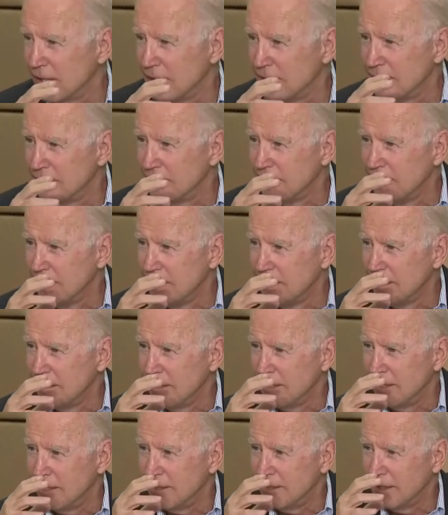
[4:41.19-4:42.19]

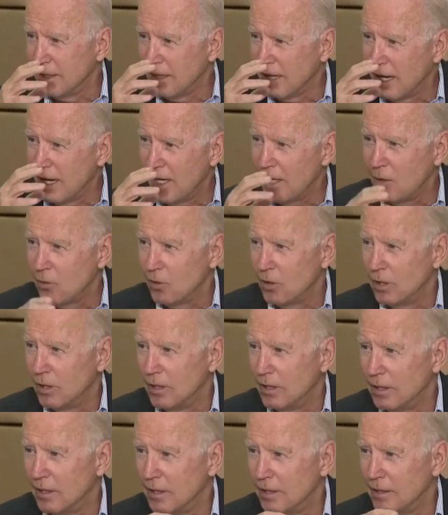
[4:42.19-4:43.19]
in
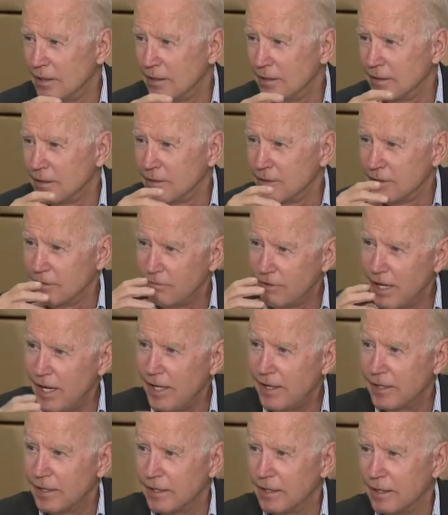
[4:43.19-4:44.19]
Iowa, in
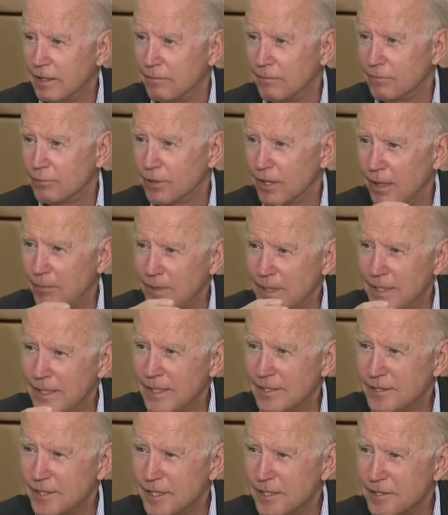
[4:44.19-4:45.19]
Nevada, and I
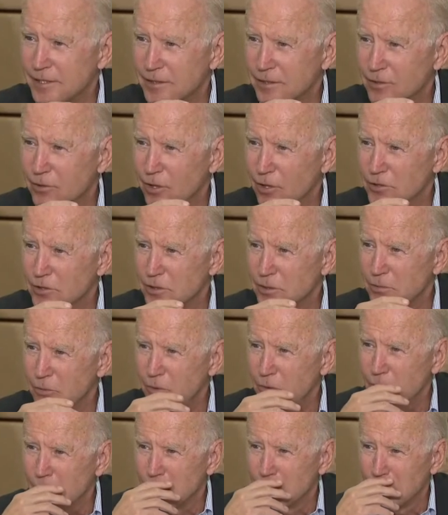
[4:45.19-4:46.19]
mean, it's just across the
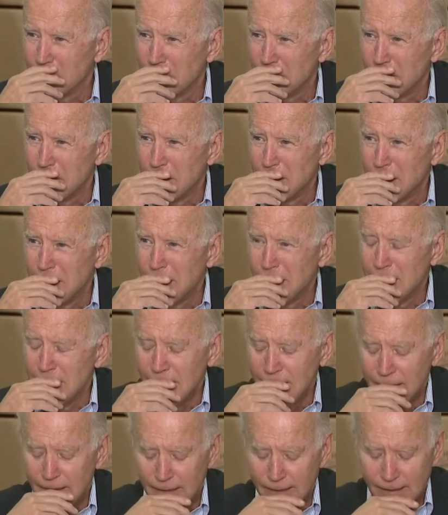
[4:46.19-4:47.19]
board.
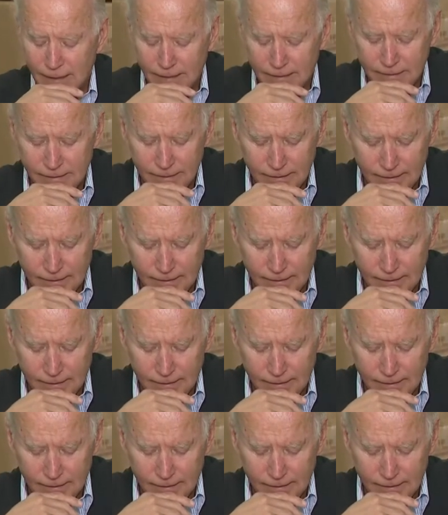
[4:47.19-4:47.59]
And,